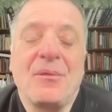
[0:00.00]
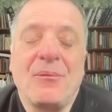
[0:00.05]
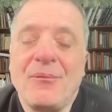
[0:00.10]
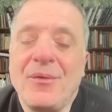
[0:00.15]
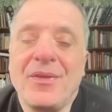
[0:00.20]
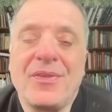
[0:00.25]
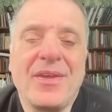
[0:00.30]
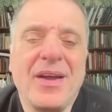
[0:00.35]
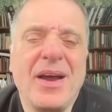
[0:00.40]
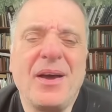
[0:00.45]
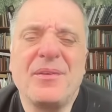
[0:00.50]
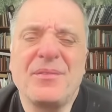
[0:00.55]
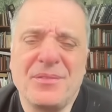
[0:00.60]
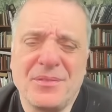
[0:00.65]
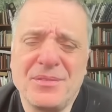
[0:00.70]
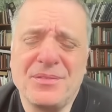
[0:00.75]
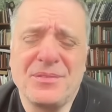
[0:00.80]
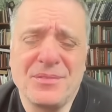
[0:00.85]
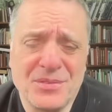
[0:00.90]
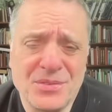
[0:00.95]
without
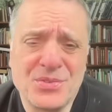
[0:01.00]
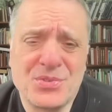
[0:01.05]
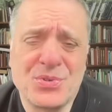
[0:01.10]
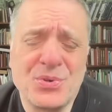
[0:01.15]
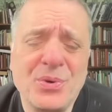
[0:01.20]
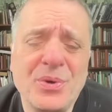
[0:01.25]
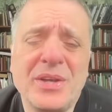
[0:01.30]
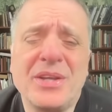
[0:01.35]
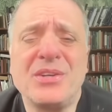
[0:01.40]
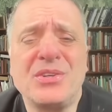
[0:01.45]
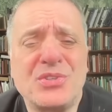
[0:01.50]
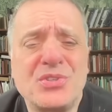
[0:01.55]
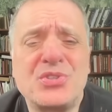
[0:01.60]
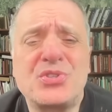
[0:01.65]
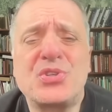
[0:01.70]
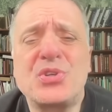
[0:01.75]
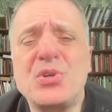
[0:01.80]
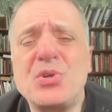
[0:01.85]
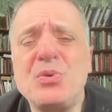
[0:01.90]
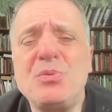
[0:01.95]
drawing
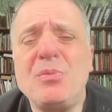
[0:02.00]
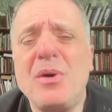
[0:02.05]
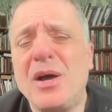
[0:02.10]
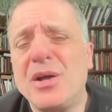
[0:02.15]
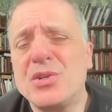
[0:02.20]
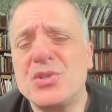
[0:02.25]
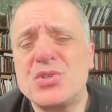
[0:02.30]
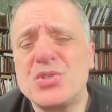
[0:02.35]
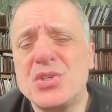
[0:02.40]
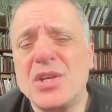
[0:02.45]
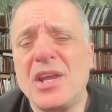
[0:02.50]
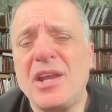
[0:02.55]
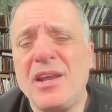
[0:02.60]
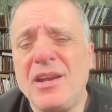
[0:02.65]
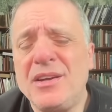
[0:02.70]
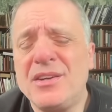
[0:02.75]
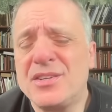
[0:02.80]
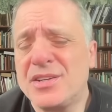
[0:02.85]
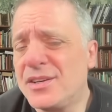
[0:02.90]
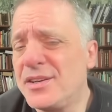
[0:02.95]
too much
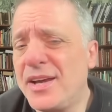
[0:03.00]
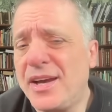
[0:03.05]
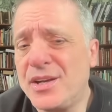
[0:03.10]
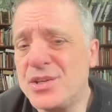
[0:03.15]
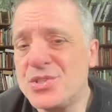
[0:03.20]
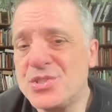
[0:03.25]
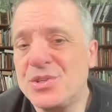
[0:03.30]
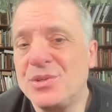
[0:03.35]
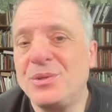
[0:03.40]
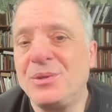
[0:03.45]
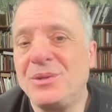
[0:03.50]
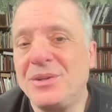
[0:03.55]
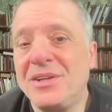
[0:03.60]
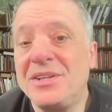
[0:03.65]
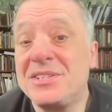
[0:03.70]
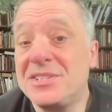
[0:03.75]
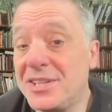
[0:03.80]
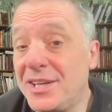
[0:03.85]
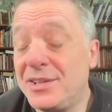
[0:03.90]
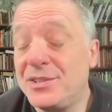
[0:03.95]
international
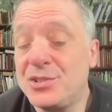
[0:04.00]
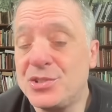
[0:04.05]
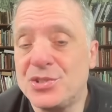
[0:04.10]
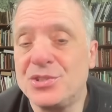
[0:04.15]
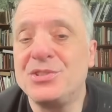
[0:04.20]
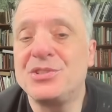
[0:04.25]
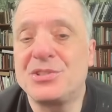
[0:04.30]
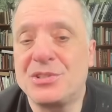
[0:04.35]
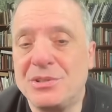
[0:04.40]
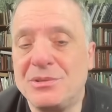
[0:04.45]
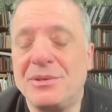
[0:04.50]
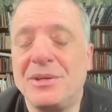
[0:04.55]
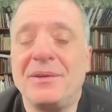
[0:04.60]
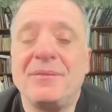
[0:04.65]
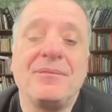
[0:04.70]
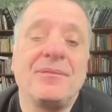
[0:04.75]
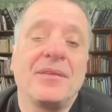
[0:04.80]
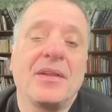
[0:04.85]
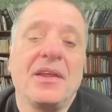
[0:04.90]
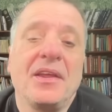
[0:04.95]
attention to it.
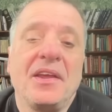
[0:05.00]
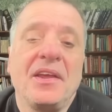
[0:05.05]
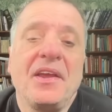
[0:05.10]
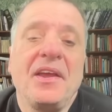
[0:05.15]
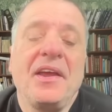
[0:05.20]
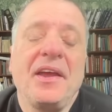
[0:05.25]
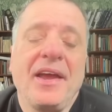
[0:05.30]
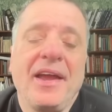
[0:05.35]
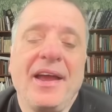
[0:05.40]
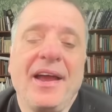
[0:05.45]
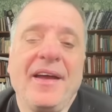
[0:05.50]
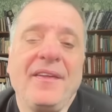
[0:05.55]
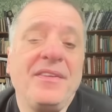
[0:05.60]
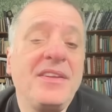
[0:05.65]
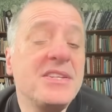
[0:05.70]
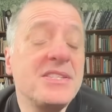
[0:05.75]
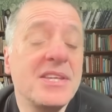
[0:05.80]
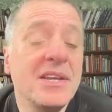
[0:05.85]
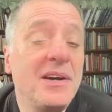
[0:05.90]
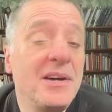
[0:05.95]
And
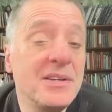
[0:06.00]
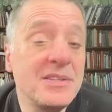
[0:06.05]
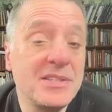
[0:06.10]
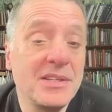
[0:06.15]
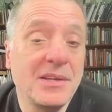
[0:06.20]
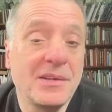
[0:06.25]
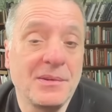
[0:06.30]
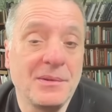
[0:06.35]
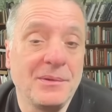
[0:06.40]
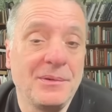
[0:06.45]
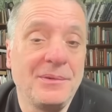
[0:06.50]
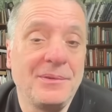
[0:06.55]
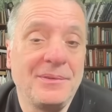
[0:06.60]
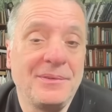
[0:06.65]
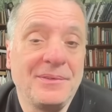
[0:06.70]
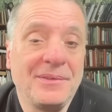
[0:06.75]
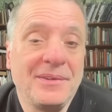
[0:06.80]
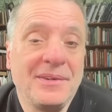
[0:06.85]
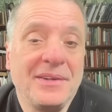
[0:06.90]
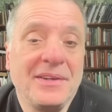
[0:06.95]
this article
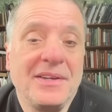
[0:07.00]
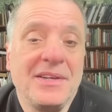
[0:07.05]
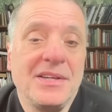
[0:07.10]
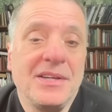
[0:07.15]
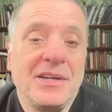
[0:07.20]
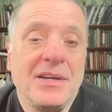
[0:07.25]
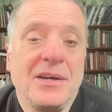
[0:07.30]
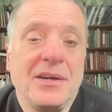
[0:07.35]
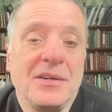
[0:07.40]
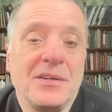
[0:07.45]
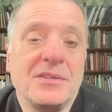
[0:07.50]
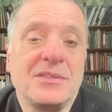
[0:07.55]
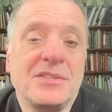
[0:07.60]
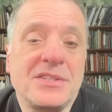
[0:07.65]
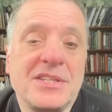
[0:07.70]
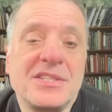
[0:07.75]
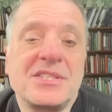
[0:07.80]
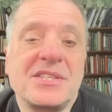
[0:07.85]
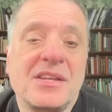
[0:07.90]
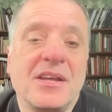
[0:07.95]

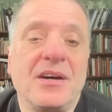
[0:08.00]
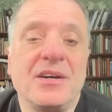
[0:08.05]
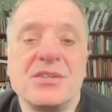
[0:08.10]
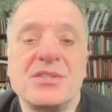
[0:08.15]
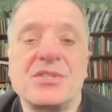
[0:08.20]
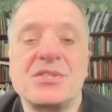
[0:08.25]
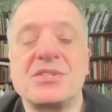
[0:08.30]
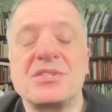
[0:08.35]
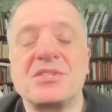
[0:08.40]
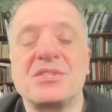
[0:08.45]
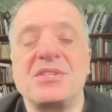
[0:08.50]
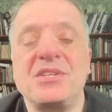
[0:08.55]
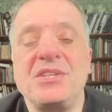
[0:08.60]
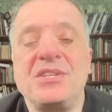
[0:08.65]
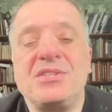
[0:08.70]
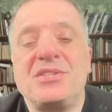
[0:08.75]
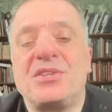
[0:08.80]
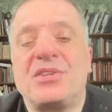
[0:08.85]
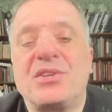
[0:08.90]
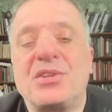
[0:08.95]

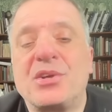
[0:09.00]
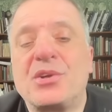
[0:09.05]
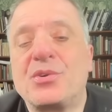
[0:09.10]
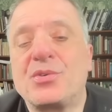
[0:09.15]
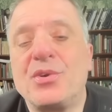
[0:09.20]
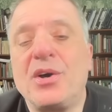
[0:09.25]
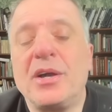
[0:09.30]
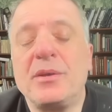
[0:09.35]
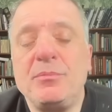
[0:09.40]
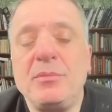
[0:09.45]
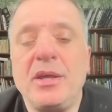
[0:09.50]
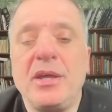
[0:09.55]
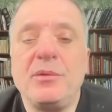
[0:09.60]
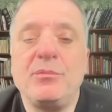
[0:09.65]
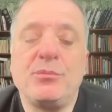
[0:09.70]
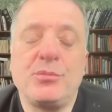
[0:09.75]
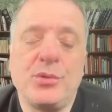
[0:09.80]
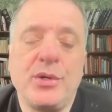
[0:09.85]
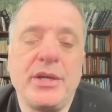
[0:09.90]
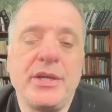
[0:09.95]
discusses the
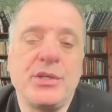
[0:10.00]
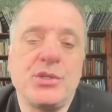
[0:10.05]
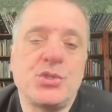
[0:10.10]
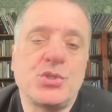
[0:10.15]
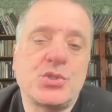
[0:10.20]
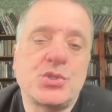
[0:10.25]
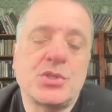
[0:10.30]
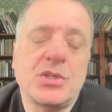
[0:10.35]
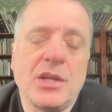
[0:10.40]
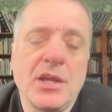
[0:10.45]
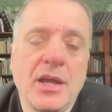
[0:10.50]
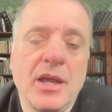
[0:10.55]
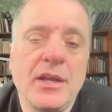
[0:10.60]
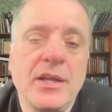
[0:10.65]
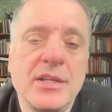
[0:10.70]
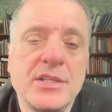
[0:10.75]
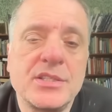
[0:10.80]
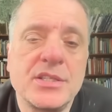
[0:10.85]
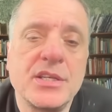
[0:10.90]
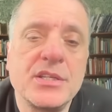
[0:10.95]
Crimean Bridge, and
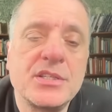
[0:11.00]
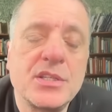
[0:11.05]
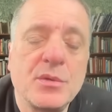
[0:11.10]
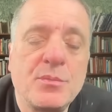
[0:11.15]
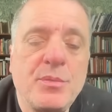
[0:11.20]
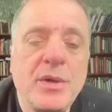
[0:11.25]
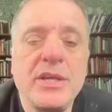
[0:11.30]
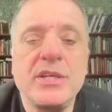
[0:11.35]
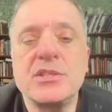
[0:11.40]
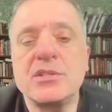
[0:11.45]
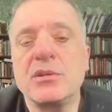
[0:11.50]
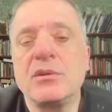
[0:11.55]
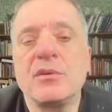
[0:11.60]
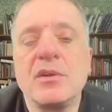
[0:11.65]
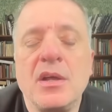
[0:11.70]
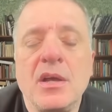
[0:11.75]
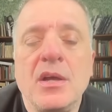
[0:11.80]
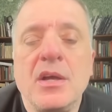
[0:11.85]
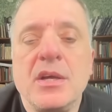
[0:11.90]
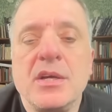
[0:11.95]
it says that based on
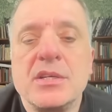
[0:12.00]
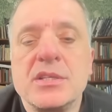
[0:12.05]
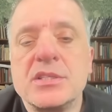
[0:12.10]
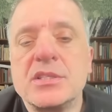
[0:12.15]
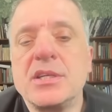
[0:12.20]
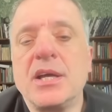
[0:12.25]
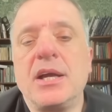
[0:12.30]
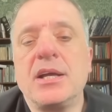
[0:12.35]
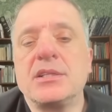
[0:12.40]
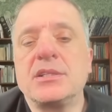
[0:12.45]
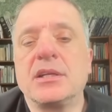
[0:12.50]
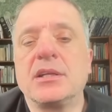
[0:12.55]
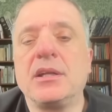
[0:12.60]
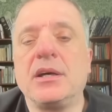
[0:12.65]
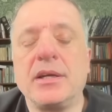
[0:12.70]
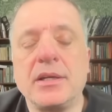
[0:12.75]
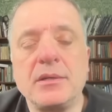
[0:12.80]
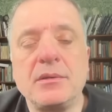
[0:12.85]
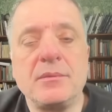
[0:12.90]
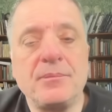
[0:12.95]

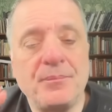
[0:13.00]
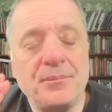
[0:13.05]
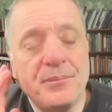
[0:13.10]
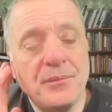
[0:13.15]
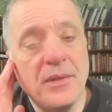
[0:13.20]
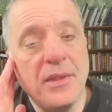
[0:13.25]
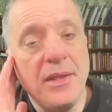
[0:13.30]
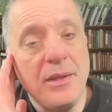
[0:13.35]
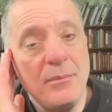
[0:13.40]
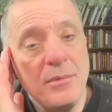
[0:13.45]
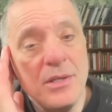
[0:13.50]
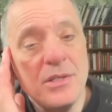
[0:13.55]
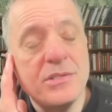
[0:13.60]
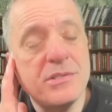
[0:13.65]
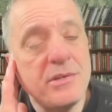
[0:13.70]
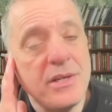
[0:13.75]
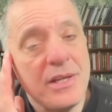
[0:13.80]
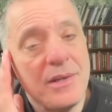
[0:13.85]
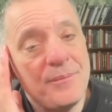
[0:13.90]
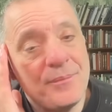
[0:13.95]
satellite
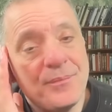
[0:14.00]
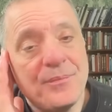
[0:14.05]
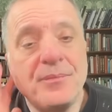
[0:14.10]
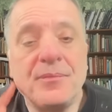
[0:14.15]
imagery,